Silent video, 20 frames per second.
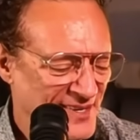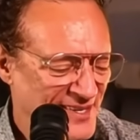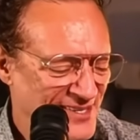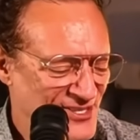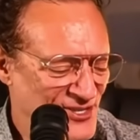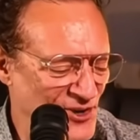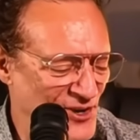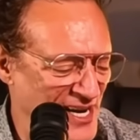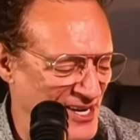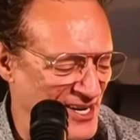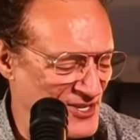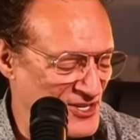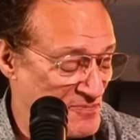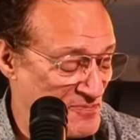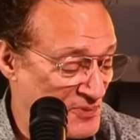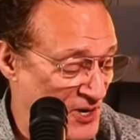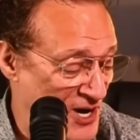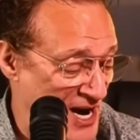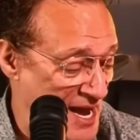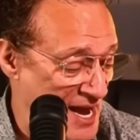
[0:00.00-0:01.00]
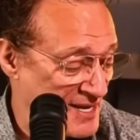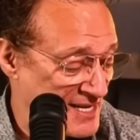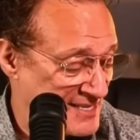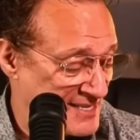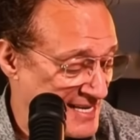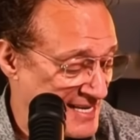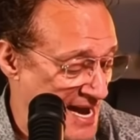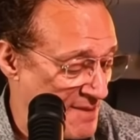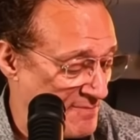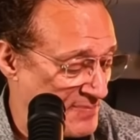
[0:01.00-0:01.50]
So here's a prime
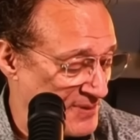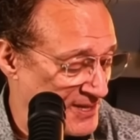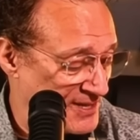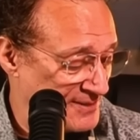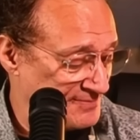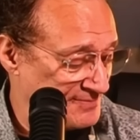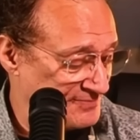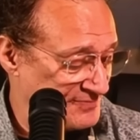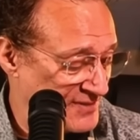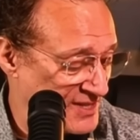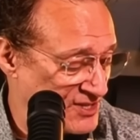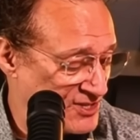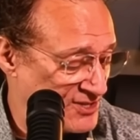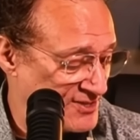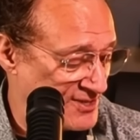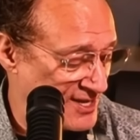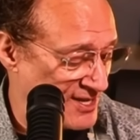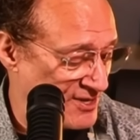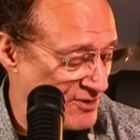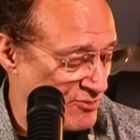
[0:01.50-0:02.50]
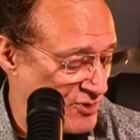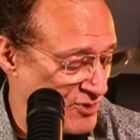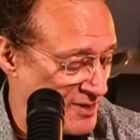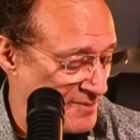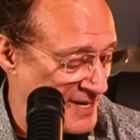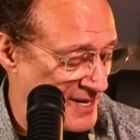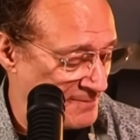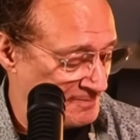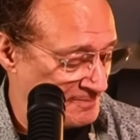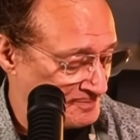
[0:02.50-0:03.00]
example. This
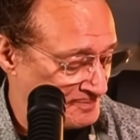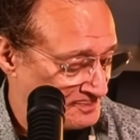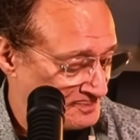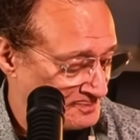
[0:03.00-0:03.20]
woman